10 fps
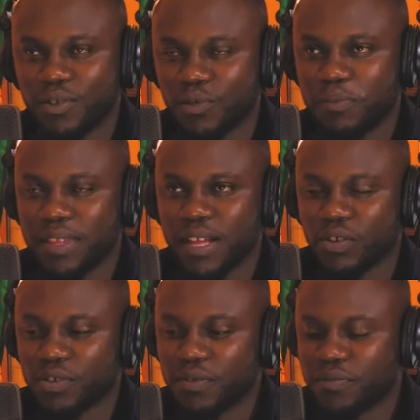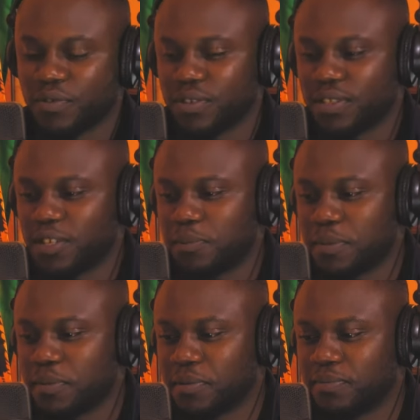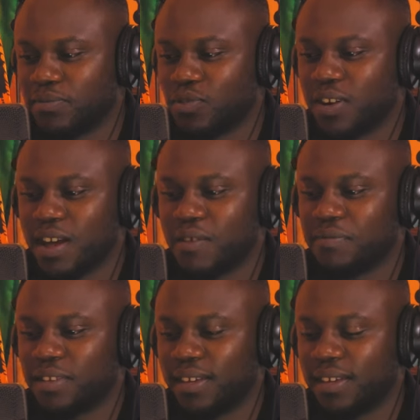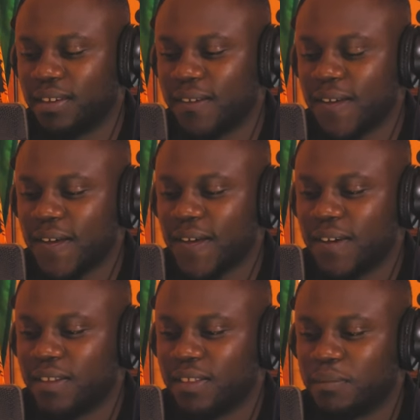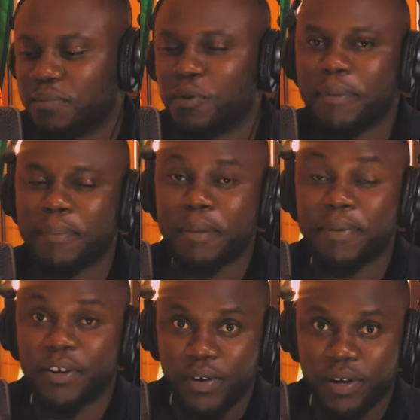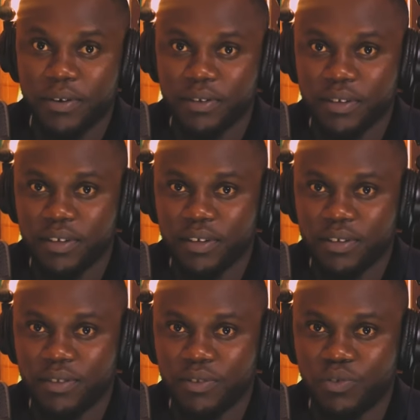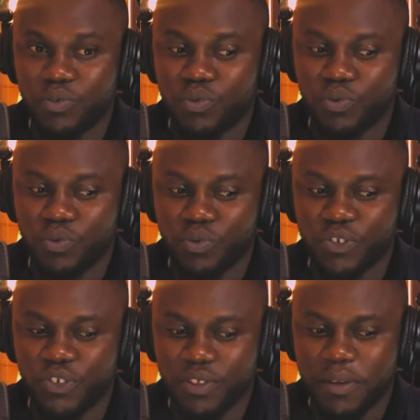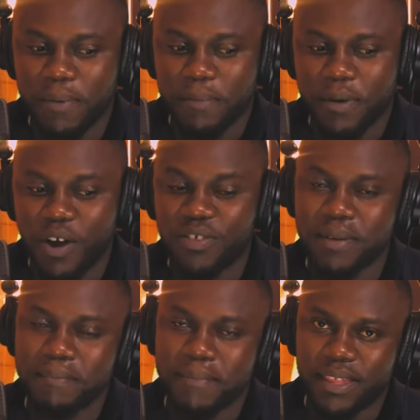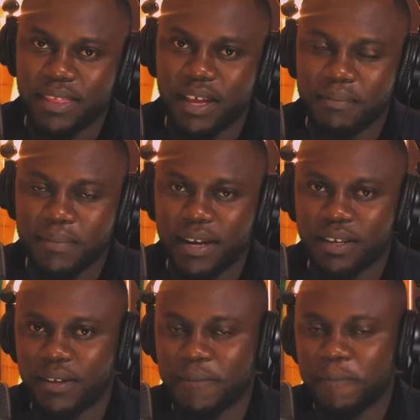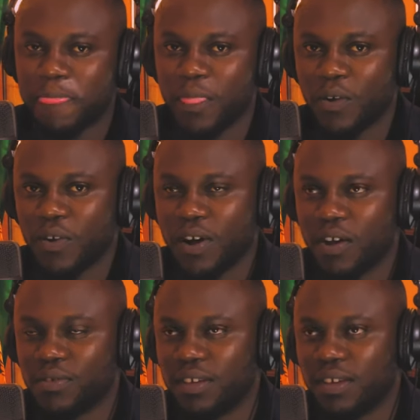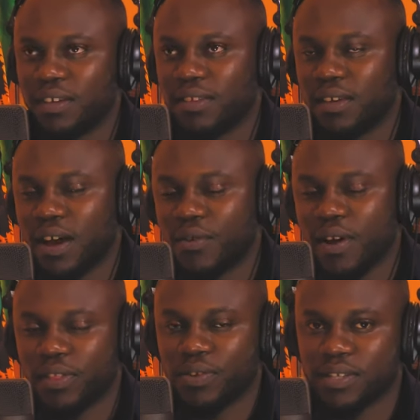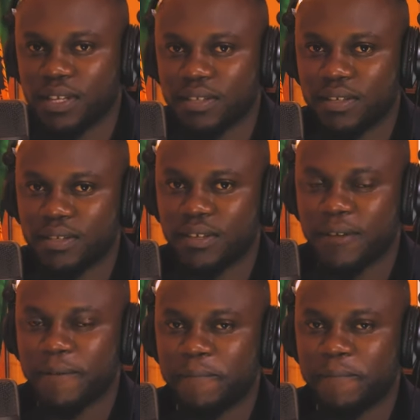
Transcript: It could be that, of course, these people don't have the proper paper trail to show the people how they made that money or how they acquired those assets.